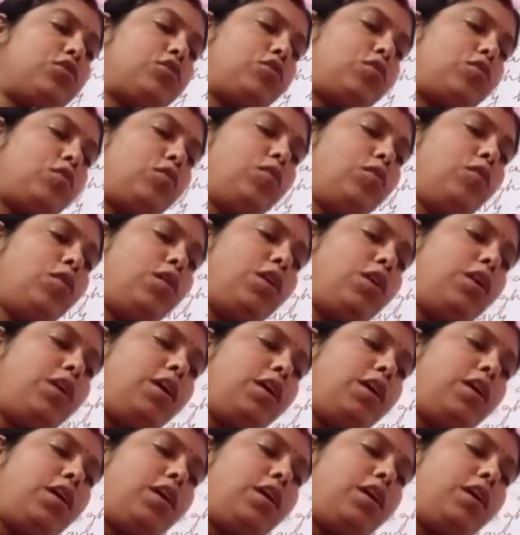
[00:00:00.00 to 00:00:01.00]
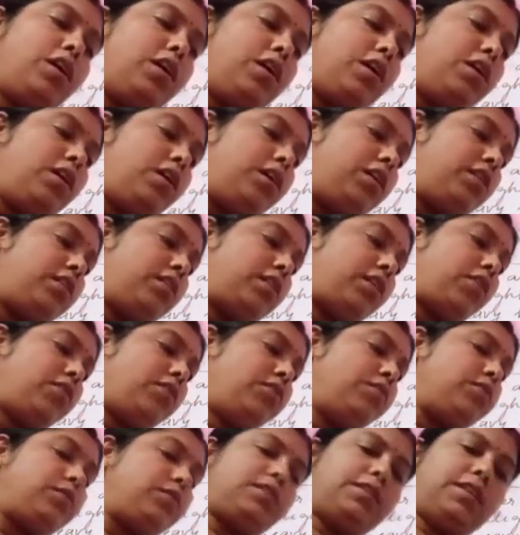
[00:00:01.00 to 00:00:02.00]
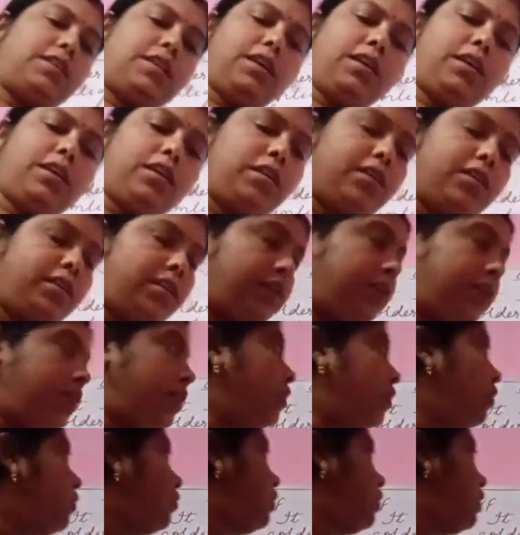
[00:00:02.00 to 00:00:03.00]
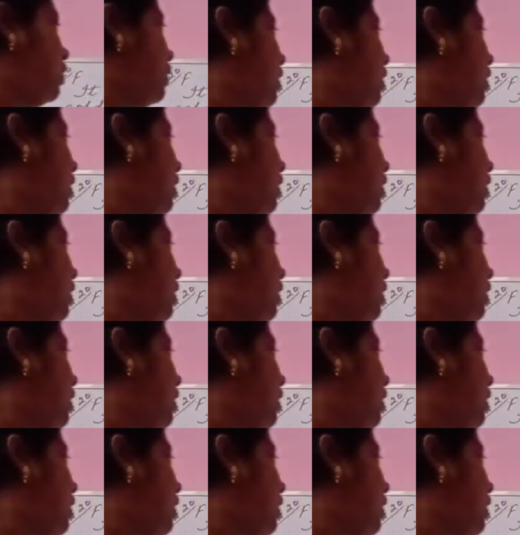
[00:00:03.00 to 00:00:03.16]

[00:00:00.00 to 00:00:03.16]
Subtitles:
So now you see here only